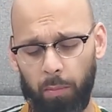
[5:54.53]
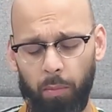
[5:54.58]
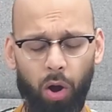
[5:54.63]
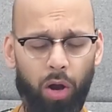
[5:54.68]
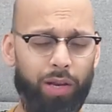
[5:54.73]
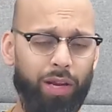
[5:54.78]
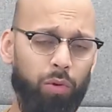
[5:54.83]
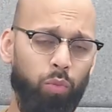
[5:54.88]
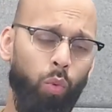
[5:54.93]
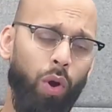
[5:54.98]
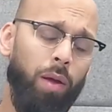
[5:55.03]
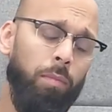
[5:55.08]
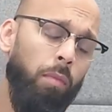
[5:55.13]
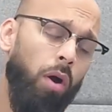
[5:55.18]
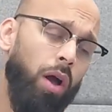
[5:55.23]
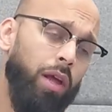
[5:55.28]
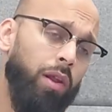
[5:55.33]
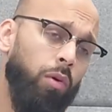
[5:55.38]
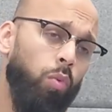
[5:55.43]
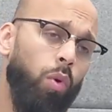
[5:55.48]
Martin Nguyen.
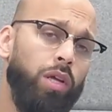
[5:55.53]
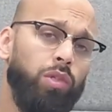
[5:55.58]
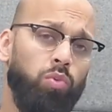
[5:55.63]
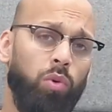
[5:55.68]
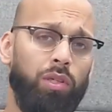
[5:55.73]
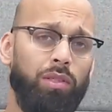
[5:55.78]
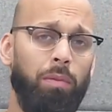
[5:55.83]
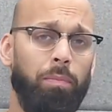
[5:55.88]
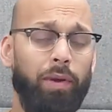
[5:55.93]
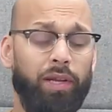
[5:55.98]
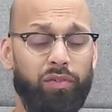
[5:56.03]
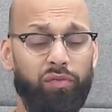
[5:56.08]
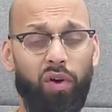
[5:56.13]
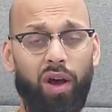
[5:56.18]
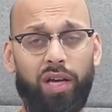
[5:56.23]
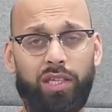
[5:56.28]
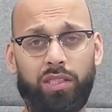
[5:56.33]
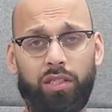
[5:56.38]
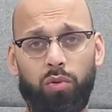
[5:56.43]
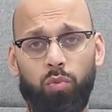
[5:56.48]
Martin Nguyen is one of the best
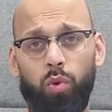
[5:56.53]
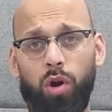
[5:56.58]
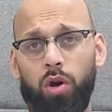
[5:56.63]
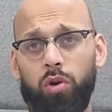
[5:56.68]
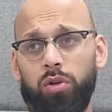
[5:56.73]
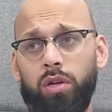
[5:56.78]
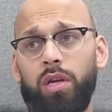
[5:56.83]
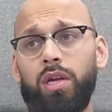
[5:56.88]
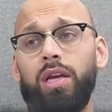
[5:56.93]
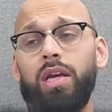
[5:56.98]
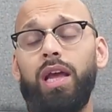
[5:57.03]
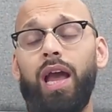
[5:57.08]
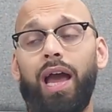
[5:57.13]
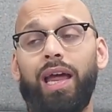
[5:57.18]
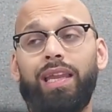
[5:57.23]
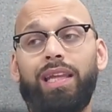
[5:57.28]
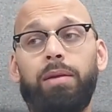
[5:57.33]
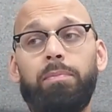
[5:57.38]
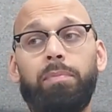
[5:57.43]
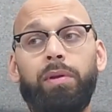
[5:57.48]
fighters in the world,
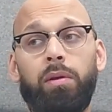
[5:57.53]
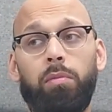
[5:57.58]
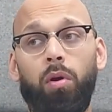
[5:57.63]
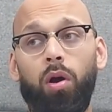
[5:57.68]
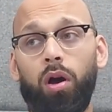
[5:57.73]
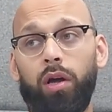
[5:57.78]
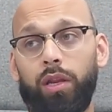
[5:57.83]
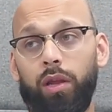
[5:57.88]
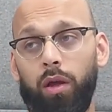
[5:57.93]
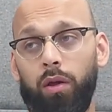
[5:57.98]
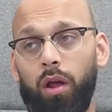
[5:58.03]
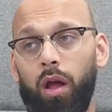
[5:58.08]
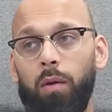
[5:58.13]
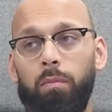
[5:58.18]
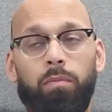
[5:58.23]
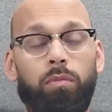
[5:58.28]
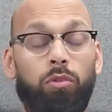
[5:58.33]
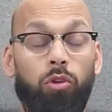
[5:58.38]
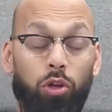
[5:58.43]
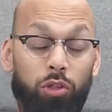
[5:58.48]
and he beat
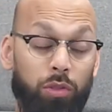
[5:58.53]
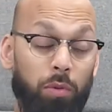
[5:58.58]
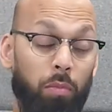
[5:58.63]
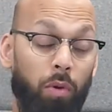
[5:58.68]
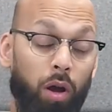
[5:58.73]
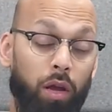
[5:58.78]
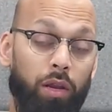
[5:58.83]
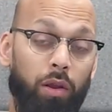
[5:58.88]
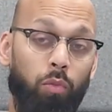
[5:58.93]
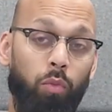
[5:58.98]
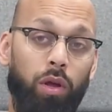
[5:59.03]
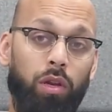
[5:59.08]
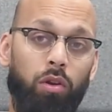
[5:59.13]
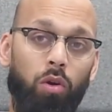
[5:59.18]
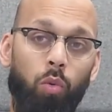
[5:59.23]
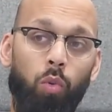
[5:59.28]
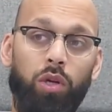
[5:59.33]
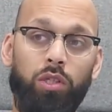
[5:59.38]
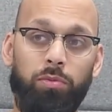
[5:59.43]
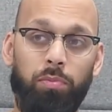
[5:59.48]
lost to Martin Nguyen
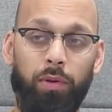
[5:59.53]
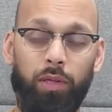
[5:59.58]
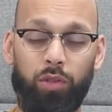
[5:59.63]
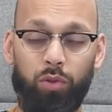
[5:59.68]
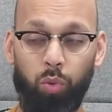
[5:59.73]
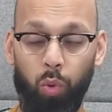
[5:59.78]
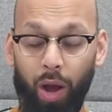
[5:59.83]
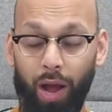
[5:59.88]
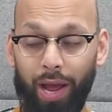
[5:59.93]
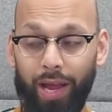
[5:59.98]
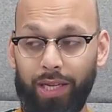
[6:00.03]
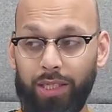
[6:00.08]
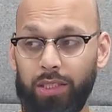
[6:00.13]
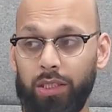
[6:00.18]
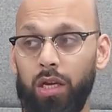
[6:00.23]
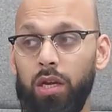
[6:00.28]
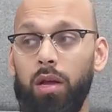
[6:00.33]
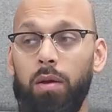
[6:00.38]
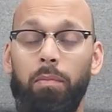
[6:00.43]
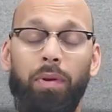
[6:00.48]
not once but twice.
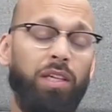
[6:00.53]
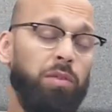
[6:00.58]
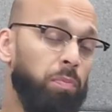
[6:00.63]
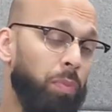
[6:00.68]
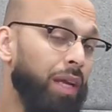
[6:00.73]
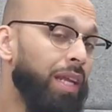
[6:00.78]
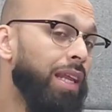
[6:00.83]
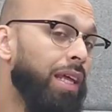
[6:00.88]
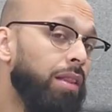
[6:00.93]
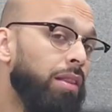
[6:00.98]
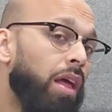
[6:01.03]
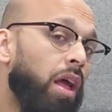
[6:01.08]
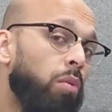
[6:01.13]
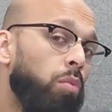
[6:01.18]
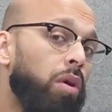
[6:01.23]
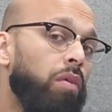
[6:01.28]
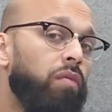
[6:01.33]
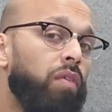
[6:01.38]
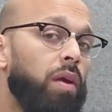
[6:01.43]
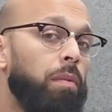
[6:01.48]
But he's been in there
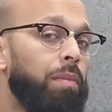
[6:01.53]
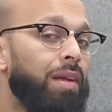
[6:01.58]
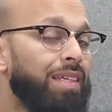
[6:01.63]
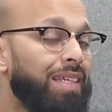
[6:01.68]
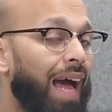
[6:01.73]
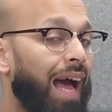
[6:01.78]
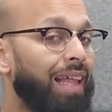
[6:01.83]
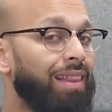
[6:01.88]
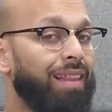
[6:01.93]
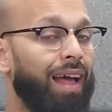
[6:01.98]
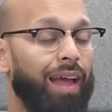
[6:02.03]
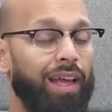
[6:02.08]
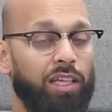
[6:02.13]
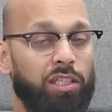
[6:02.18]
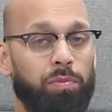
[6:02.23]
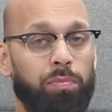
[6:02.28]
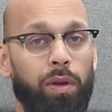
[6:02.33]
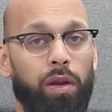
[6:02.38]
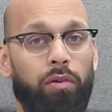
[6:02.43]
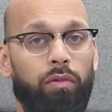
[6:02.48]
with him. He's had that
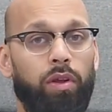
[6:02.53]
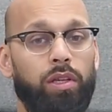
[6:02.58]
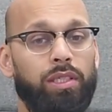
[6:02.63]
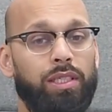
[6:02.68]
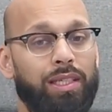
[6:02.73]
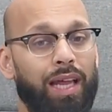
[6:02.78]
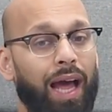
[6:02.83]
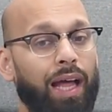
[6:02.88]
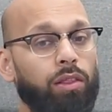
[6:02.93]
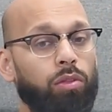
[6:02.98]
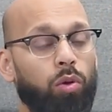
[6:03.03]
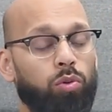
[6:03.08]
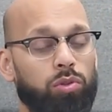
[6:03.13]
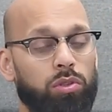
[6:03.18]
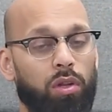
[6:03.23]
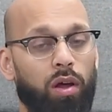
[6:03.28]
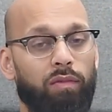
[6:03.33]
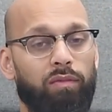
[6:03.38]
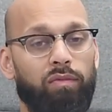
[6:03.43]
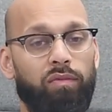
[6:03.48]
experience. He's had those
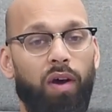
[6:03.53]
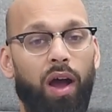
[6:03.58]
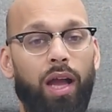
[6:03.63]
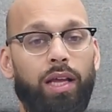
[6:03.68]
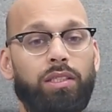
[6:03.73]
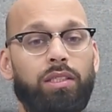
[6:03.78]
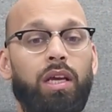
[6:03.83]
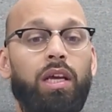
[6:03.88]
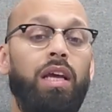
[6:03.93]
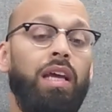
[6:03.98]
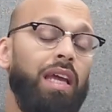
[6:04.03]
tough fights.